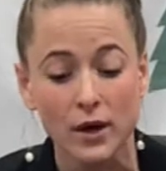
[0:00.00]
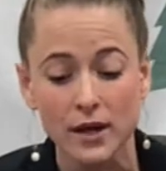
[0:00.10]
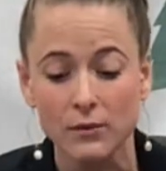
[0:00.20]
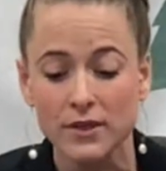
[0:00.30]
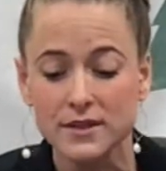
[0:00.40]

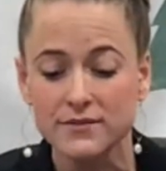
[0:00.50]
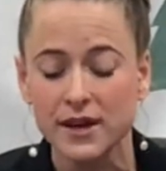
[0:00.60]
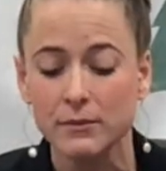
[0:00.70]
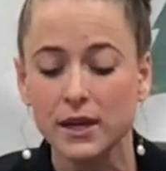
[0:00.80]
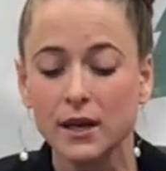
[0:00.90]
working with this
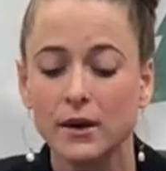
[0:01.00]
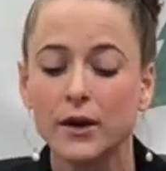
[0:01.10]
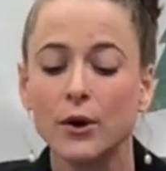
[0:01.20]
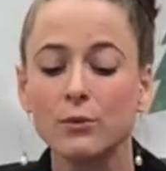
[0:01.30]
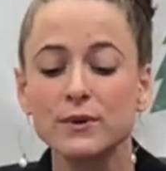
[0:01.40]
family
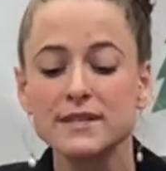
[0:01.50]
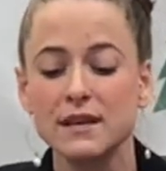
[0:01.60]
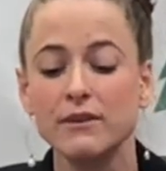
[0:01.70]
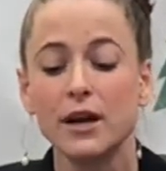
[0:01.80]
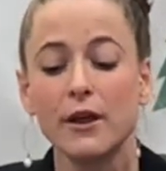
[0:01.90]
or
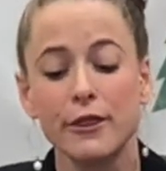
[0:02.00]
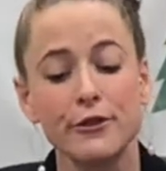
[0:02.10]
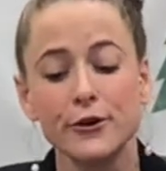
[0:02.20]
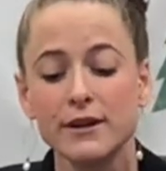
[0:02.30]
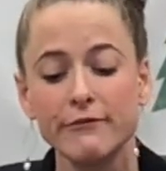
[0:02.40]
receiving a
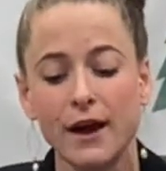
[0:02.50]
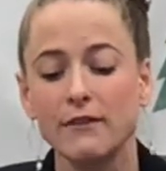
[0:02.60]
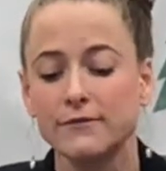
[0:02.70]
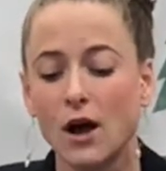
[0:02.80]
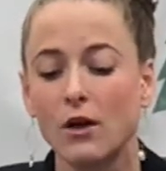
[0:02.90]

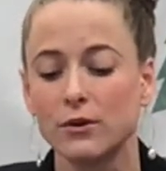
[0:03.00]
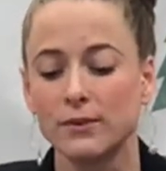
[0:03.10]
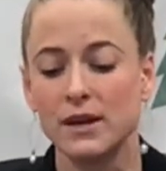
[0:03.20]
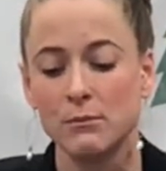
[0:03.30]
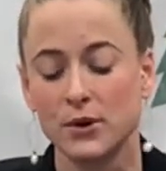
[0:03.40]
$35
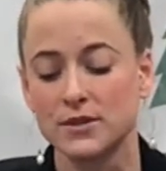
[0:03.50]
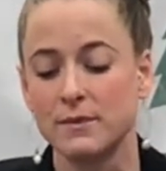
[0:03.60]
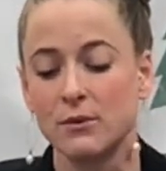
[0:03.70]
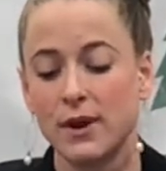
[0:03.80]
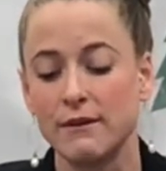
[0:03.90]

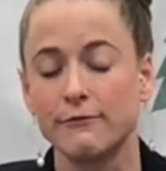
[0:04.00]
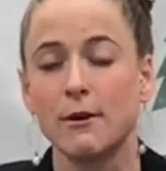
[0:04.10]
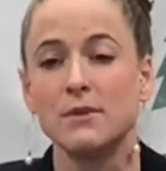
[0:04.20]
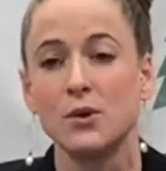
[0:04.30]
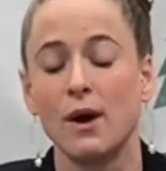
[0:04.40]
reimbursement rate
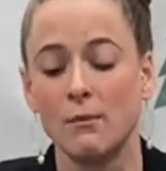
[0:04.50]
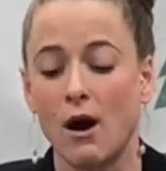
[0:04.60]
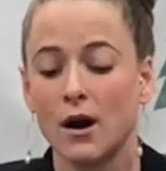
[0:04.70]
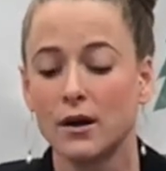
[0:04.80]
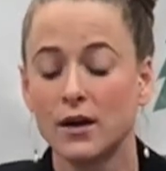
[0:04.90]
from
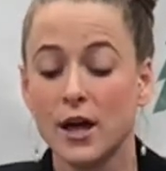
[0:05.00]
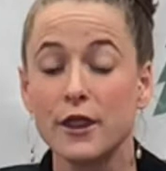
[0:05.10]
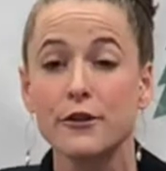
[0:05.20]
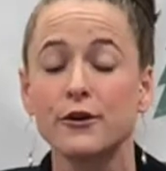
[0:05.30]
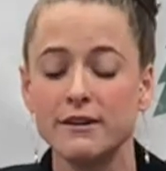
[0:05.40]
UMR.
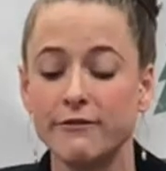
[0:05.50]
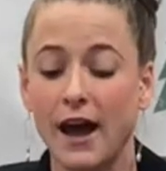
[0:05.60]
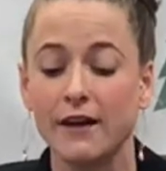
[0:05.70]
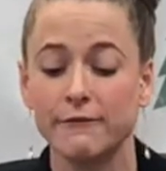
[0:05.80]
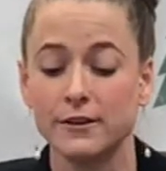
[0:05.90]

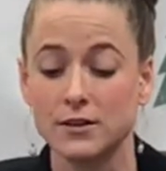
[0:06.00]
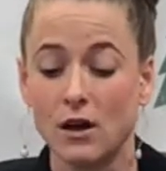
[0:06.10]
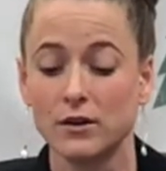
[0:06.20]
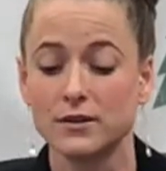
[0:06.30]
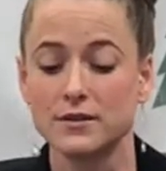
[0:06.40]
$35
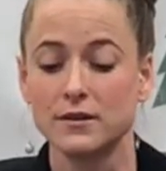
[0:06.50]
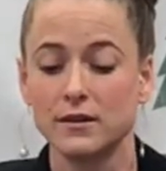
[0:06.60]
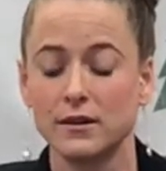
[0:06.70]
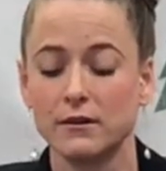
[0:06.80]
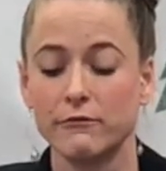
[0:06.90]

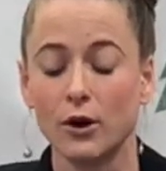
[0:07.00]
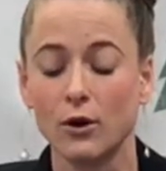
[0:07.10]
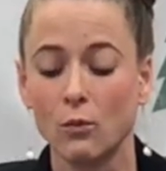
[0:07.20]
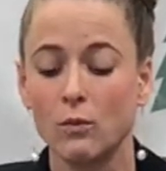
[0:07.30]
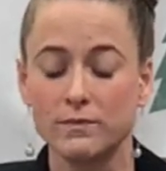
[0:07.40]
for
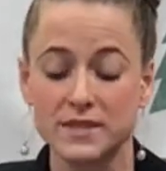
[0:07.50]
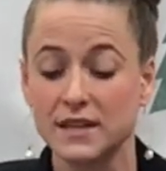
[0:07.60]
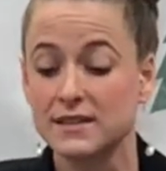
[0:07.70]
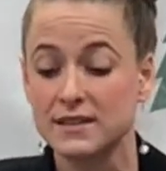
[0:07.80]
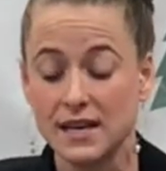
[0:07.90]
her
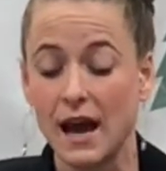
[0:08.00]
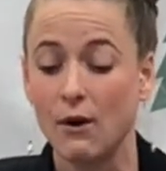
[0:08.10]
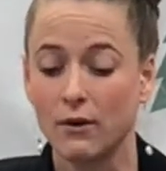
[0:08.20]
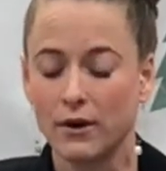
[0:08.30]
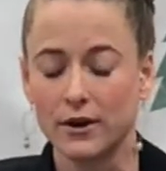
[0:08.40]
60
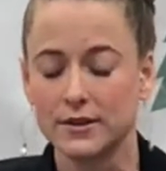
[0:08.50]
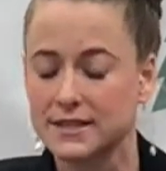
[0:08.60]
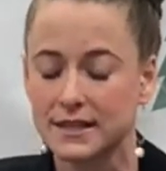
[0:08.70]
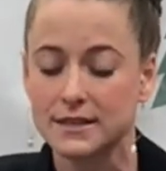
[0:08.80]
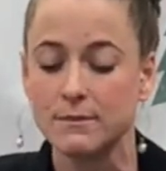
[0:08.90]
hour or
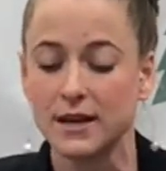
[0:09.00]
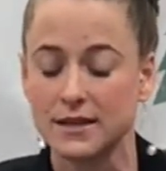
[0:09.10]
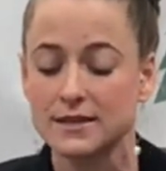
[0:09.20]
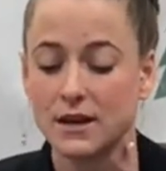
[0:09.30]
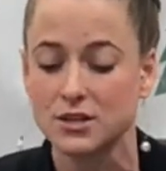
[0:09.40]
60
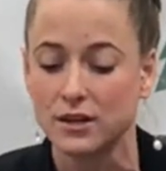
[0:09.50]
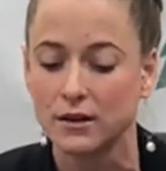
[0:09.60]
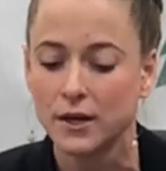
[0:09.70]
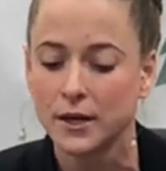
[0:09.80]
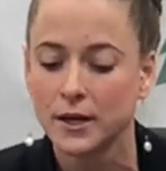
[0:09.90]
minute session.
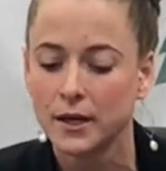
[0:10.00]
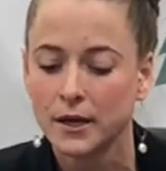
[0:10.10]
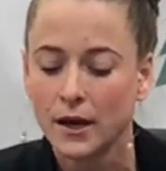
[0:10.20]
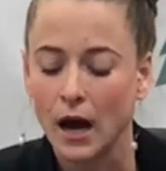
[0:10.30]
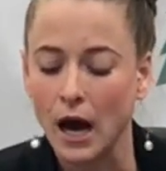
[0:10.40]

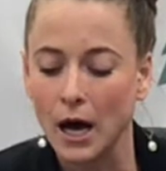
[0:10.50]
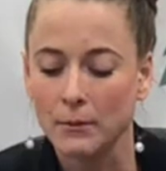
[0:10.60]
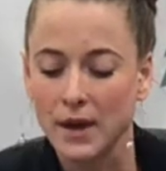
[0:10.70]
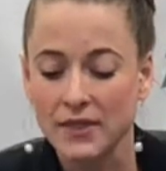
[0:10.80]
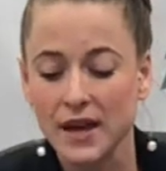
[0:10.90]

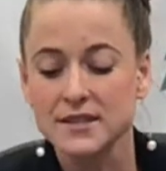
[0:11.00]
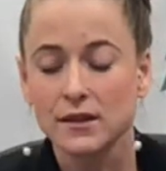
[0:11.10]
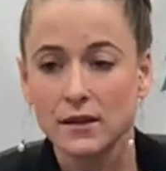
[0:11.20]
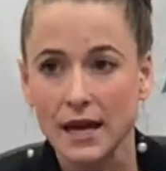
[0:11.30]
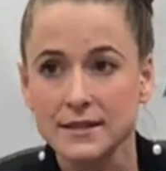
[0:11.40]
Um, and that's a
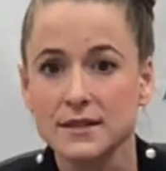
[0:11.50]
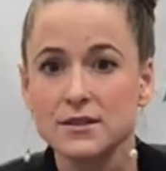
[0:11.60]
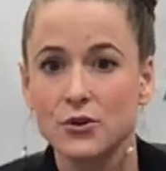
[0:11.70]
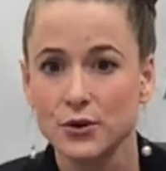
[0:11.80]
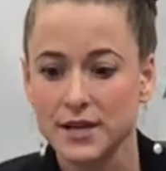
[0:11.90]

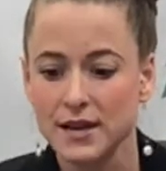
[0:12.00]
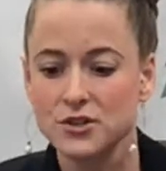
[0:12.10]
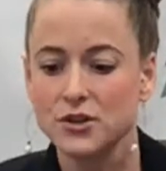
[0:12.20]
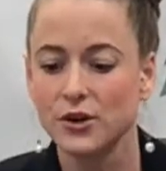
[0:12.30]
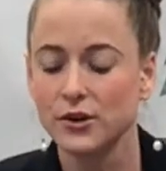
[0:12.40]
licensed,
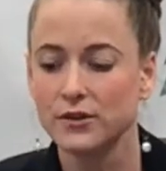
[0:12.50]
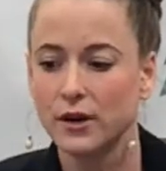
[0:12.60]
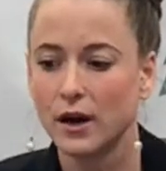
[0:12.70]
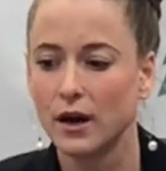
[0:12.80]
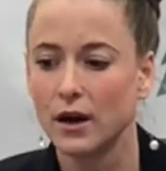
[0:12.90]
credentialed,
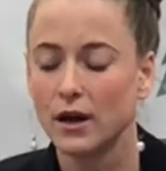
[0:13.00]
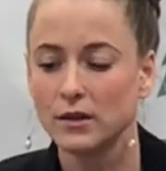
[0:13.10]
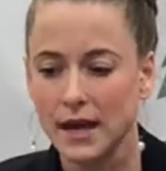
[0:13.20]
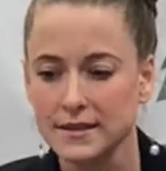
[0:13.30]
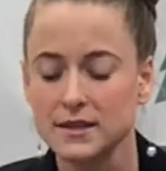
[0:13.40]
uh, a
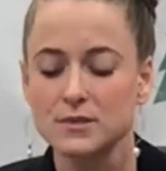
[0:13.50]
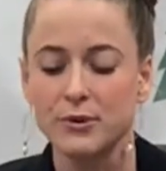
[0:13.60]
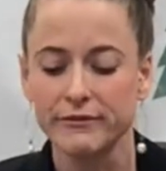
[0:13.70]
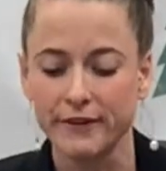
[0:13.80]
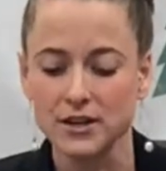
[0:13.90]
licensed
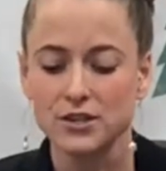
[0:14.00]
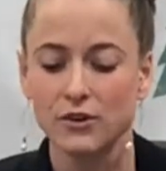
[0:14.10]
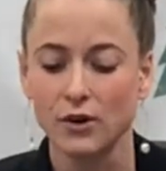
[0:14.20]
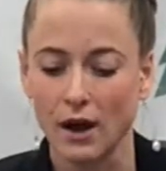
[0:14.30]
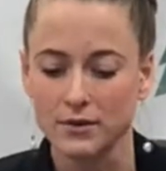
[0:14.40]

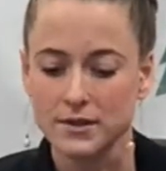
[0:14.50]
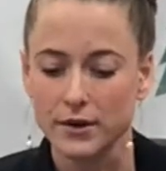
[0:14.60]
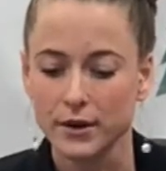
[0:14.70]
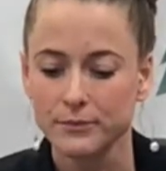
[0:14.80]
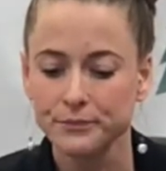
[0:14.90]
professional counselor.